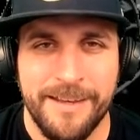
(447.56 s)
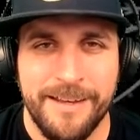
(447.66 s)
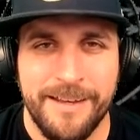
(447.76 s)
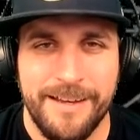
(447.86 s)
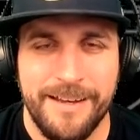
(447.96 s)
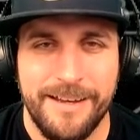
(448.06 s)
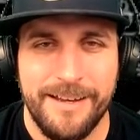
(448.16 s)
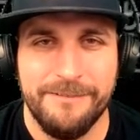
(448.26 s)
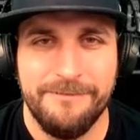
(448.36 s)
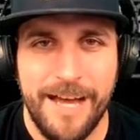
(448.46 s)

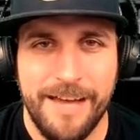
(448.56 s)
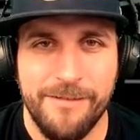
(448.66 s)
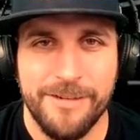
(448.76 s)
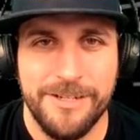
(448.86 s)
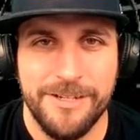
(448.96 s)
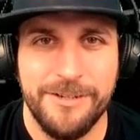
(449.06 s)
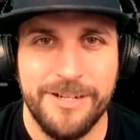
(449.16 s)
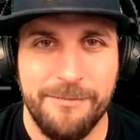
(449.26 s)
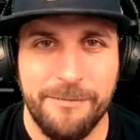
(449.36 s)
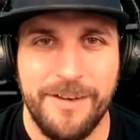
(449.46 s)
5 over 2
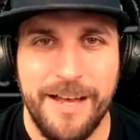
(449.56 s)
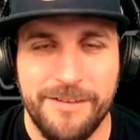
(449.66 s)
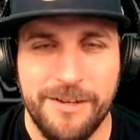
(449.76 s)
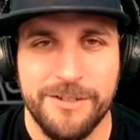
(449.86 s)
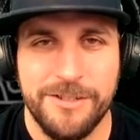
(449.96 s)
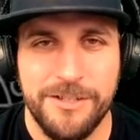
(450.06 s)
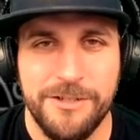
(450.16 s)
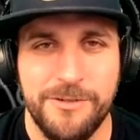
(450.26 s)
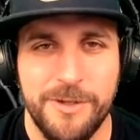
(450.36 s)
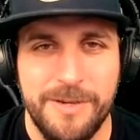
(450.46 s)
times 5 over
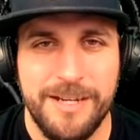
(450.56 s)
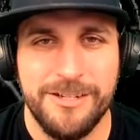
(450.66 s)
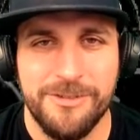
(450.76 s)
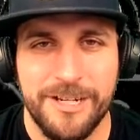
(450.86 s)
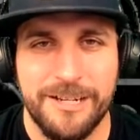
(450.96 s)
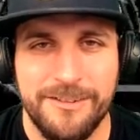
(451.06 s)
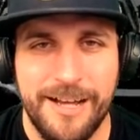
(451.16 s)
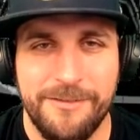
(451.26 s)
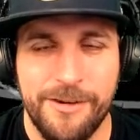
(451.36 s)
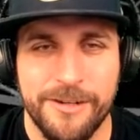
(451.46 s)
2 would be
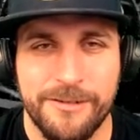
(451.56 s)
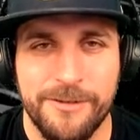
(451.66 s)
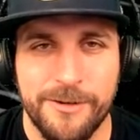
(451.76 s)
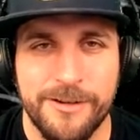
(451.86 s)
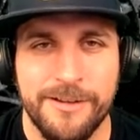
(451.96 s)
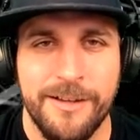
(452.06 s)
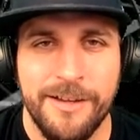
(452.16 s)
25 over 4.